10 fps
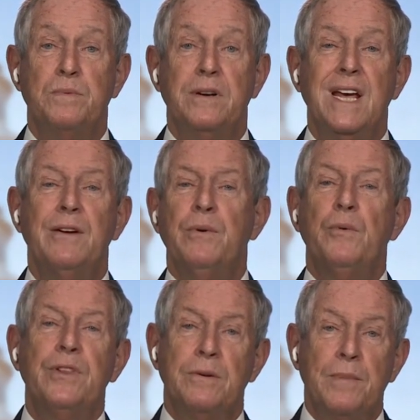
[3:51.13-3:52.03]
But hey, we
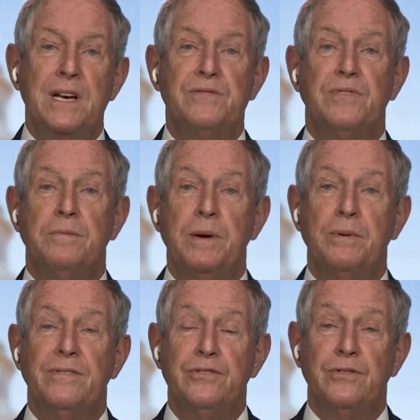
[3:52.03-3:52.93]
want the best for the
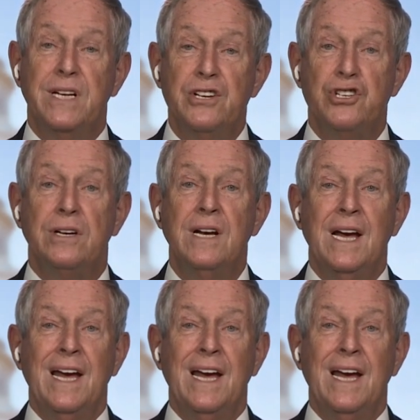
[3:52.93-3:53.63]
people of Tunisia,